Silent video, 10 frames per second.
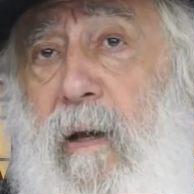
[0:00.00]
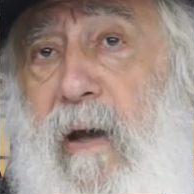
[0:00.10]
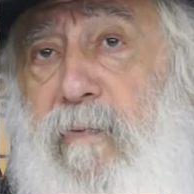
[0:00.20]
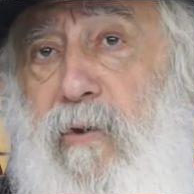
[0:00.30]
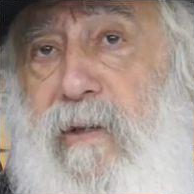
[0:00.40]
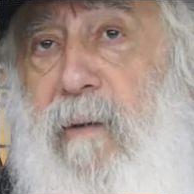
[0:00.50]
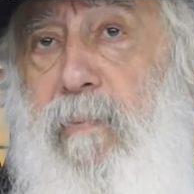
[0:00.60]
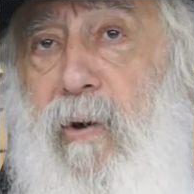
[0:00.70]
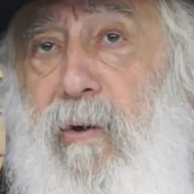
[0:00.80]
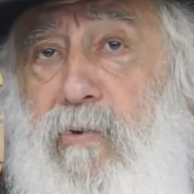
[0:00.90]
You have to take
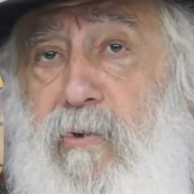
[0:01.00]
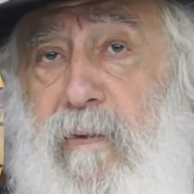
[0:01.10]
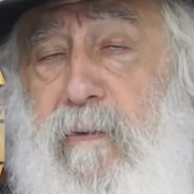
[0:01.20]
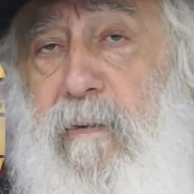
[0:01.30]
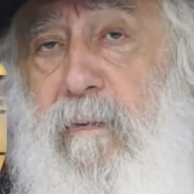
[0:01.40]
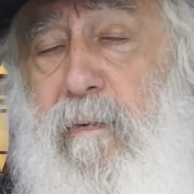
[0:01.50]
precautions.